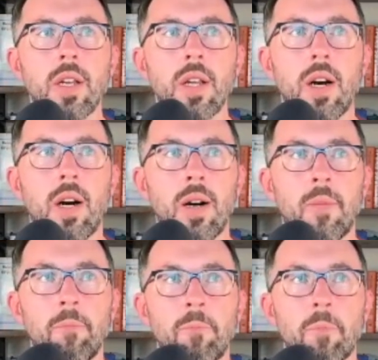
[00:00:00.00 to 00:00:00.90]

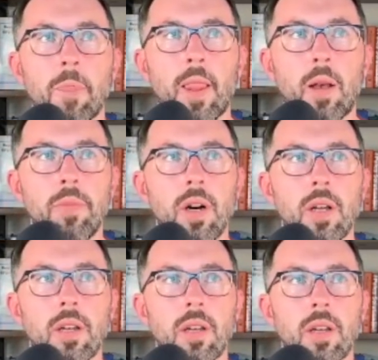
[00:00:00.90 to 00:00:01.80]

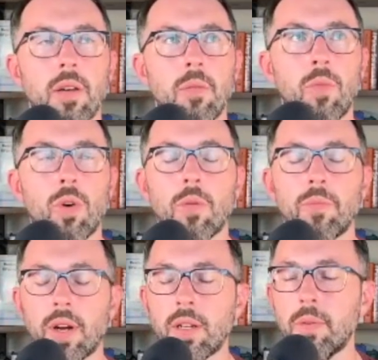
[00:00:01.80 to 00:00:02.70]
but more
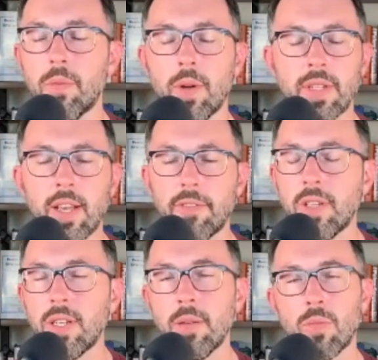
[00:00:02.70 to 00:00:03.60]
pregnant women
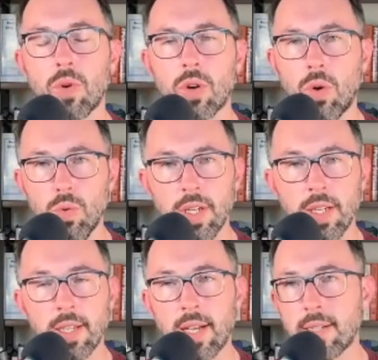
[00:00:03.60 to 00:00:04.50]
definitely need more
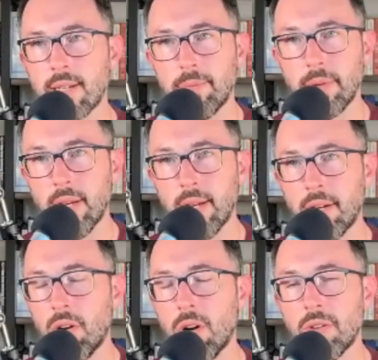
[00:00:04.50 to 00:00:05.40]
choline, and that's not being hit
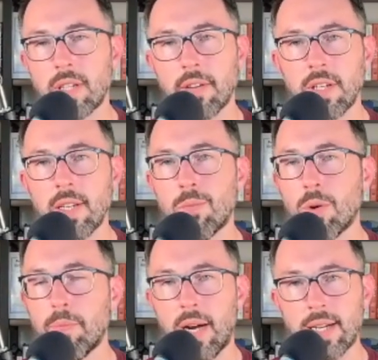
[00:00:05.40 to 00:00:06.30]
at all. They definitely need
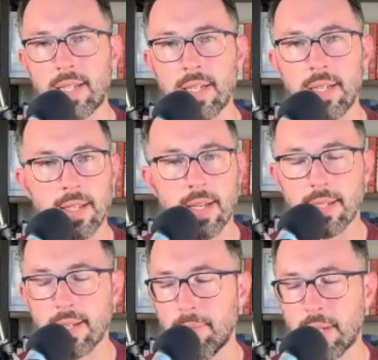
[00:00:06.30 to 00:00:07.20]
more biotin, and
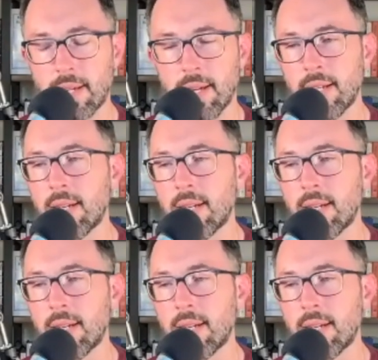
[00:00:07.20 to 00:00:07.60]
that's not being hit.